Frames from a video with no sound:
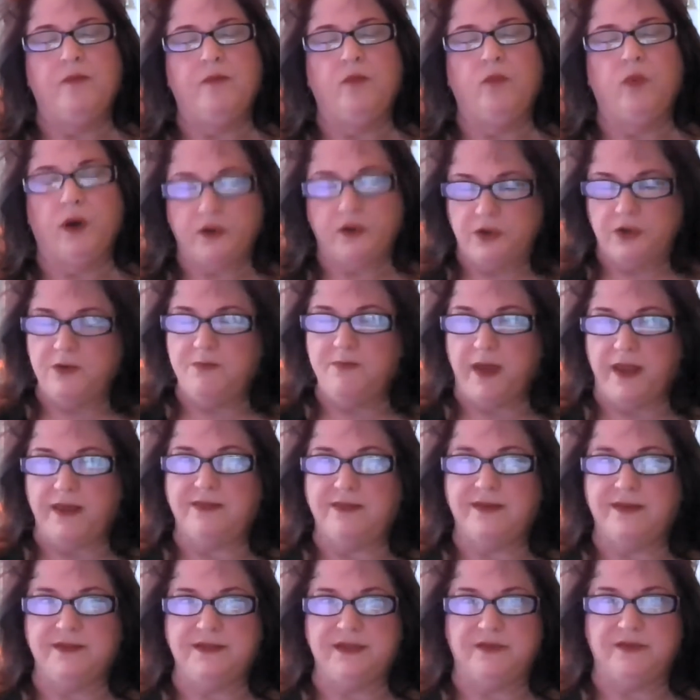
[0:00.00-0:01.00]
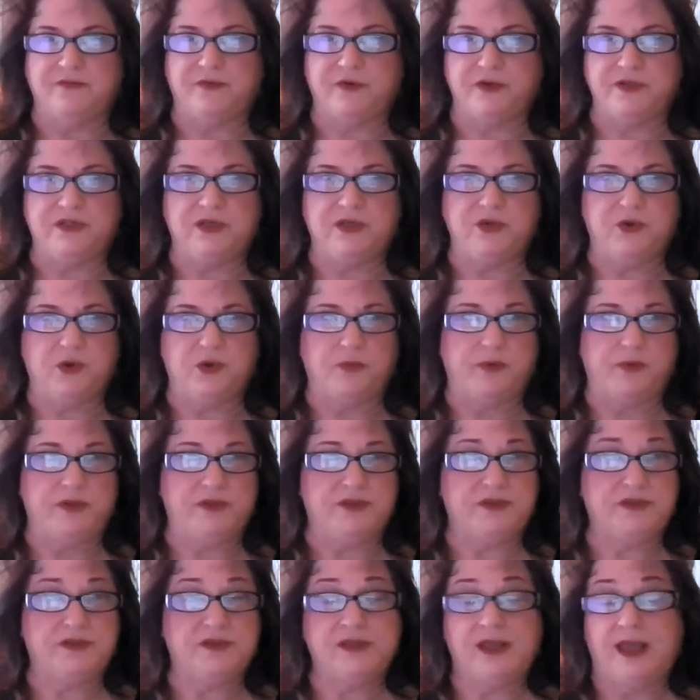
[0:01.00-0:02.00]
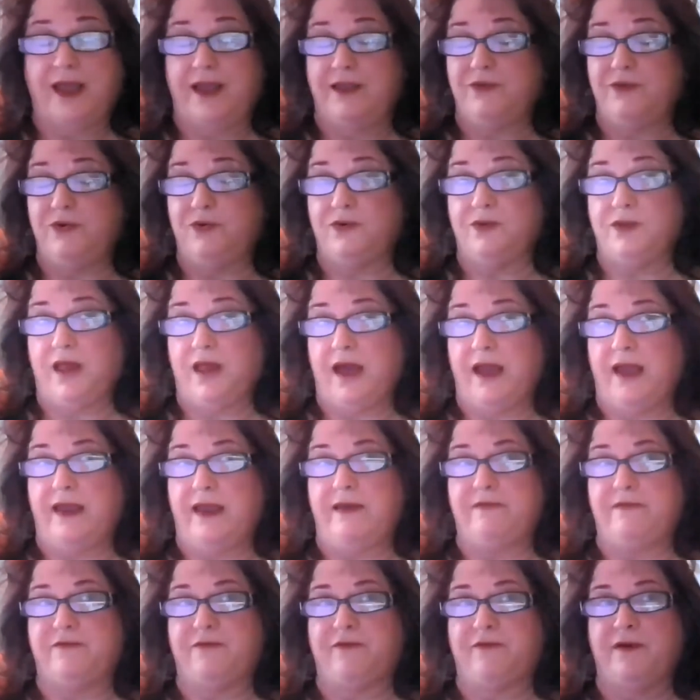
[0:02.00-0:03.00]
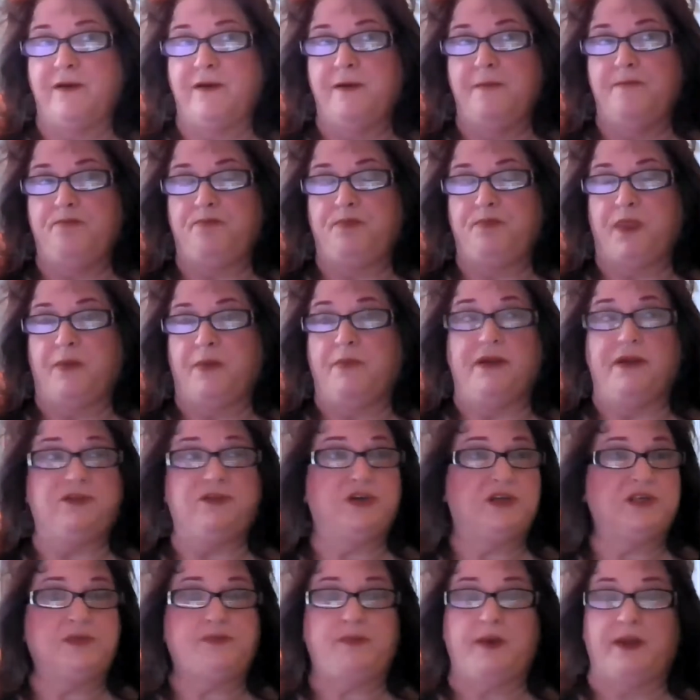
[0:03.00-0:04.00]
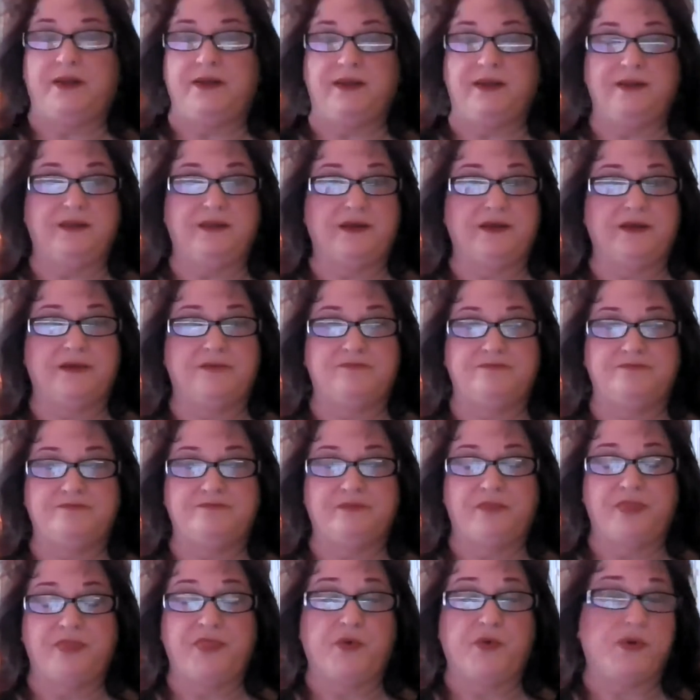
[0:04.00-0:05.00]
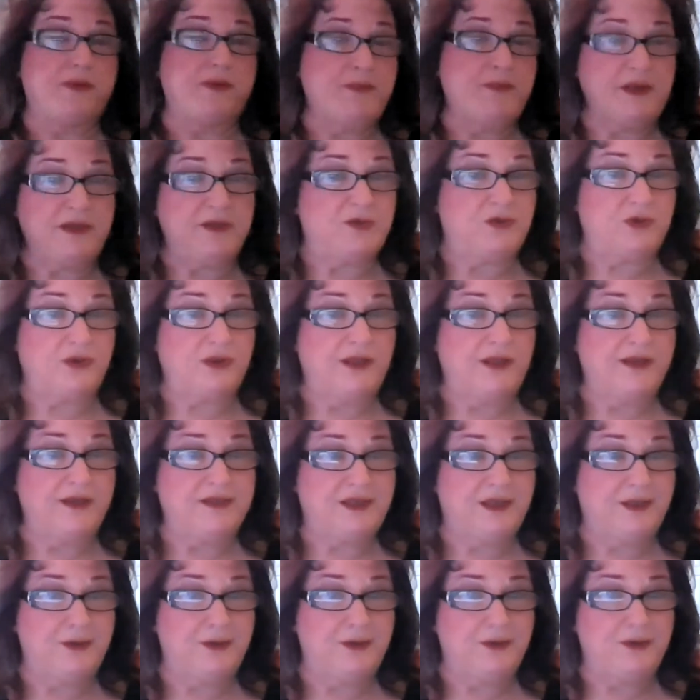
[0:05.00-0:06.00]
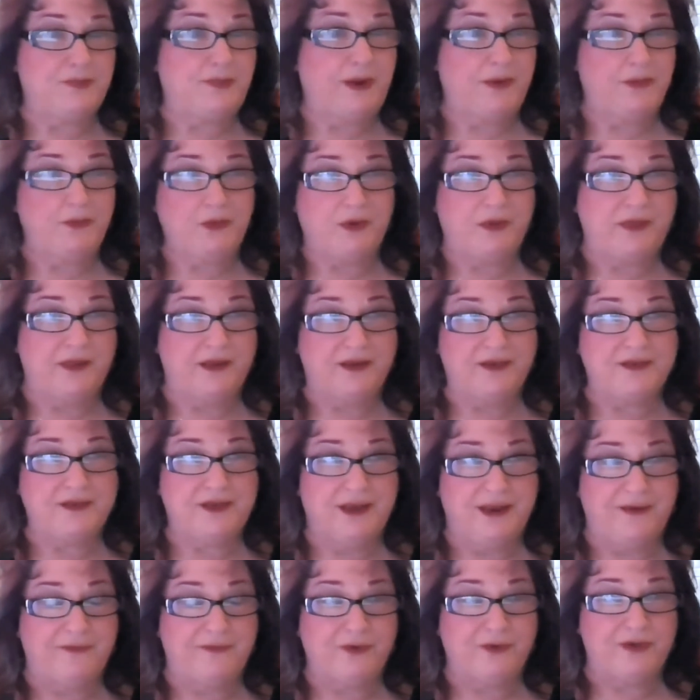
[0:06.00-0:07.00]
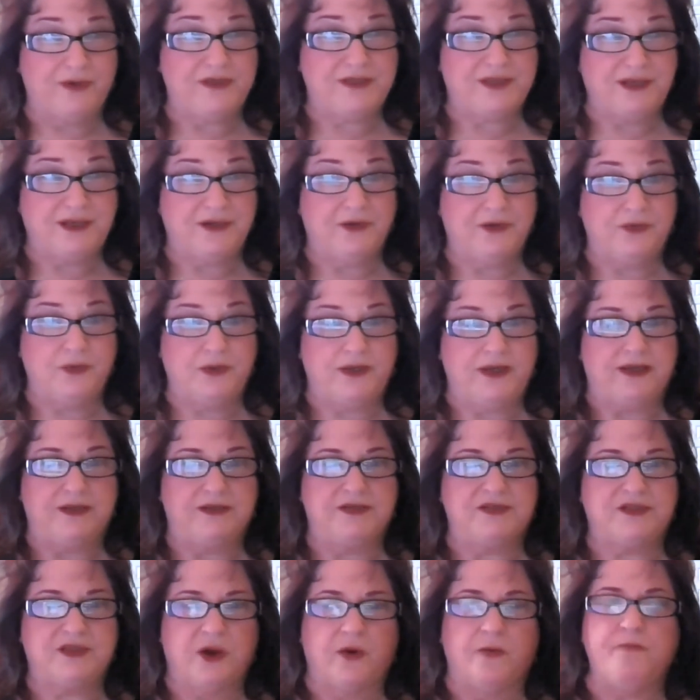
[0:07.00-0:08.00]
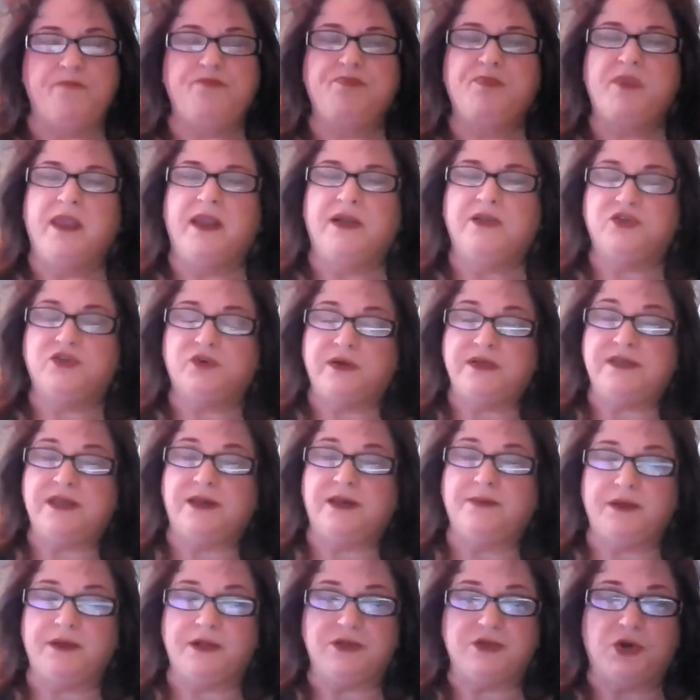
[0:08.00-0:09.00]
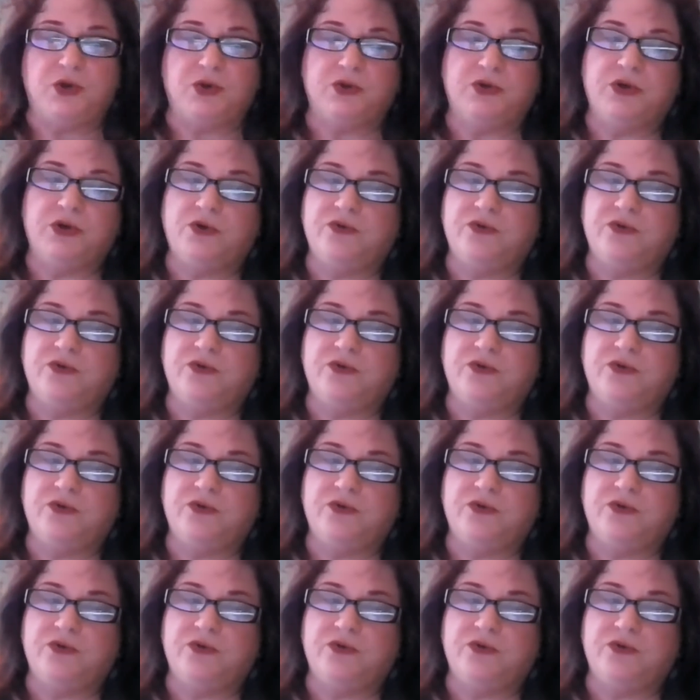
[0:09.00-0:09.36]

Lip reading: What could make the difference in your business and your life by just spending the 30 minutes or less that you spend with us every single week. So Teresa, I'm going to turn it